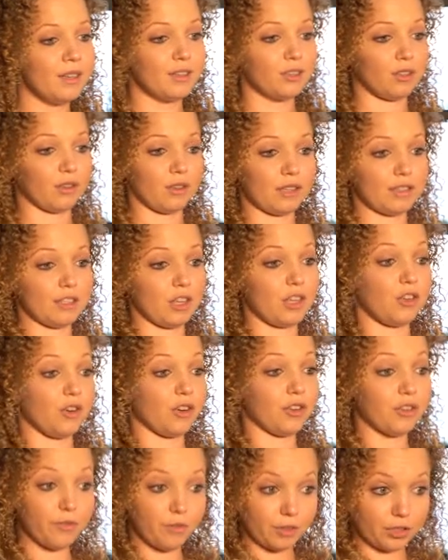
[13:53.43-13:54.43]
So let's say
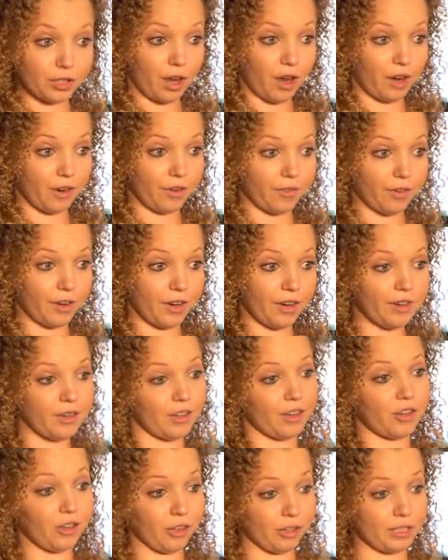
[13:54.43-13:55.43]
you're the
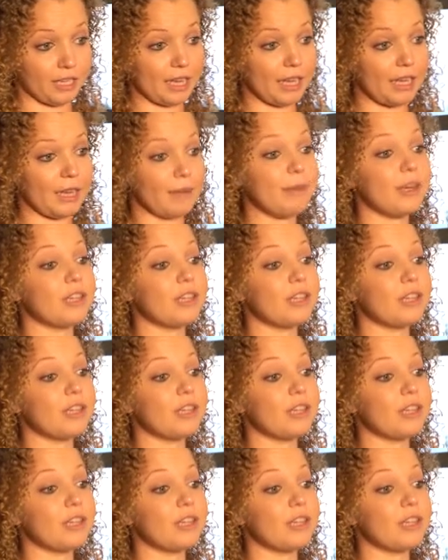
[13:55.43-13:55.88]
photographer and you're taking